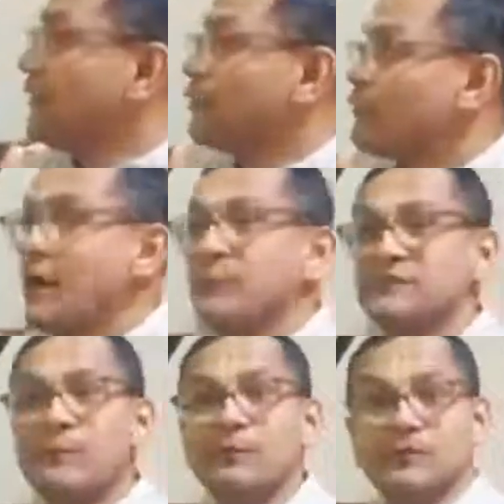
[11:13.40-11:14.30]
right when
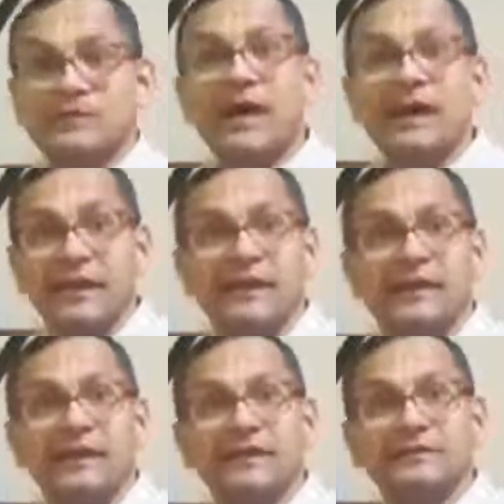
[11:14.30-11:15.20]
someone's dying.
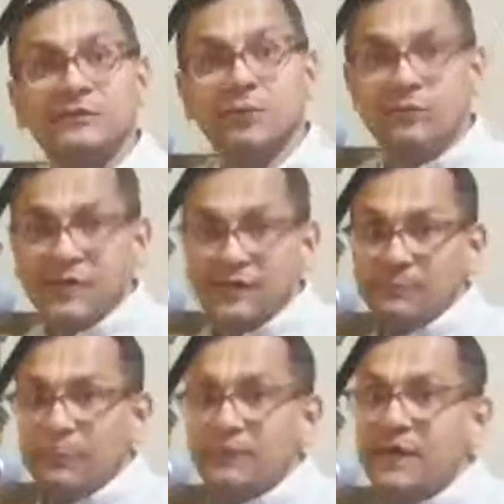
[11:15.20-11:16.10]
Like his soul's getting
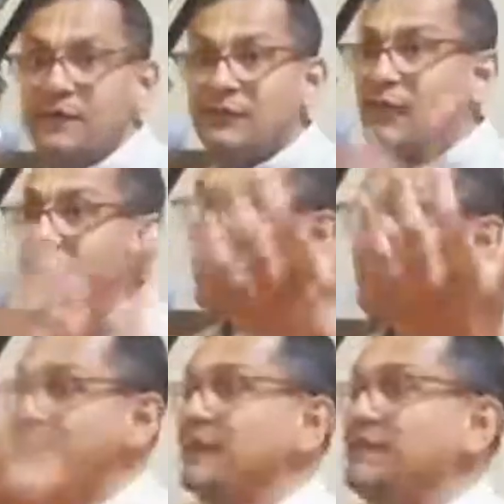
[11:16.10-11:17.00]
pulled out, and they're having
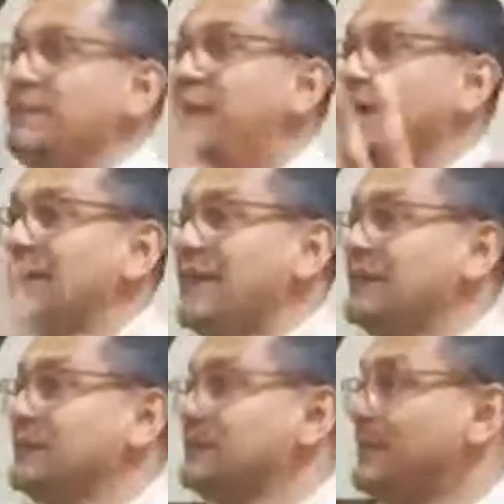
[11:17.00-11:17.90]
a big debate. And I
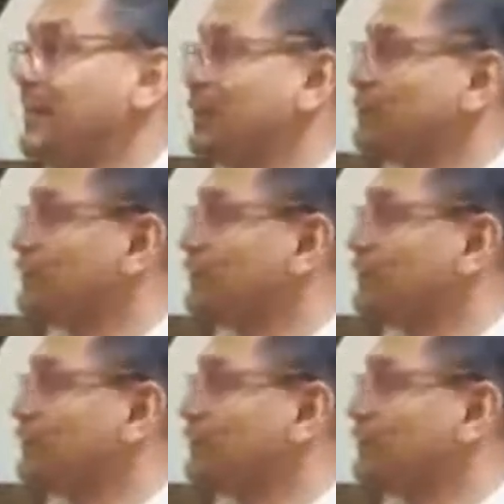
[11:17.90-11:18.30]
think the debate goes